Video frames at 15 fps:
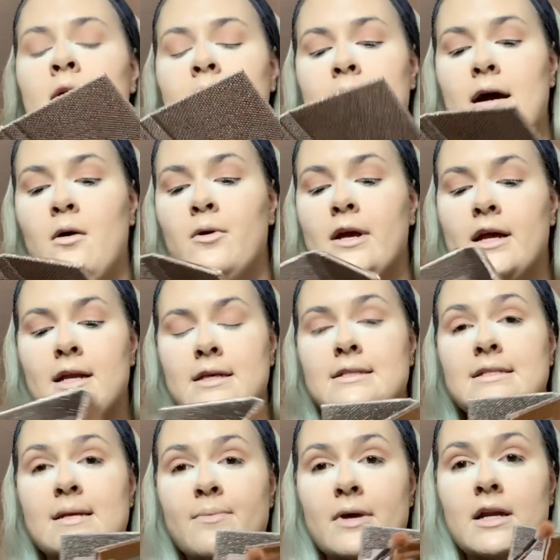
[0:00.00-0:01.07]
Now we're gonna
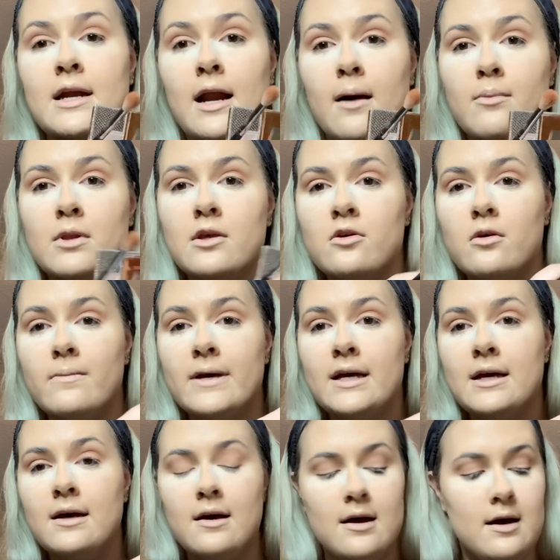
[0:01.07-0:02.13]
deepen it up a little
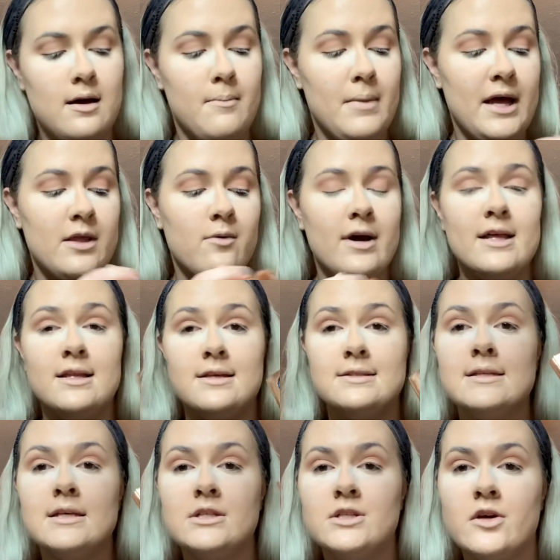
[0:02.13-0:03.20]
bit. By the way, this is
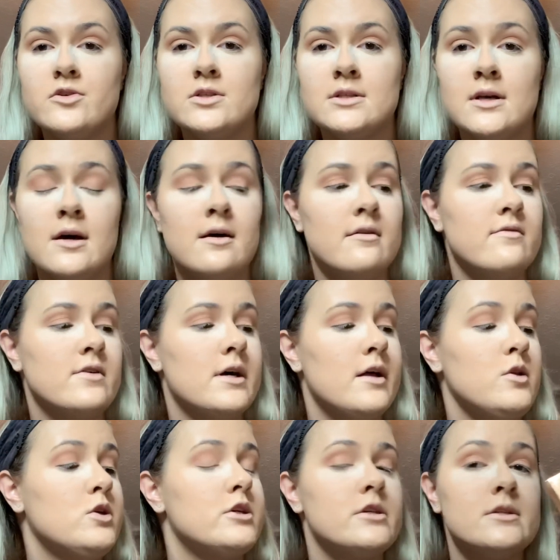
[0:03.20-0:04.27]
the Dose of
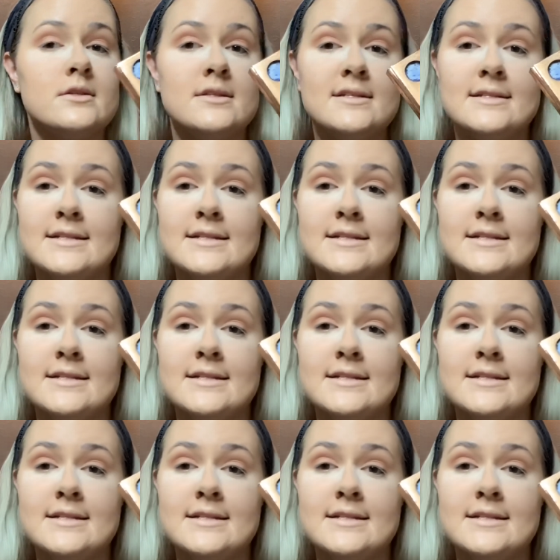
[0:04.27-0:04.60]
Colors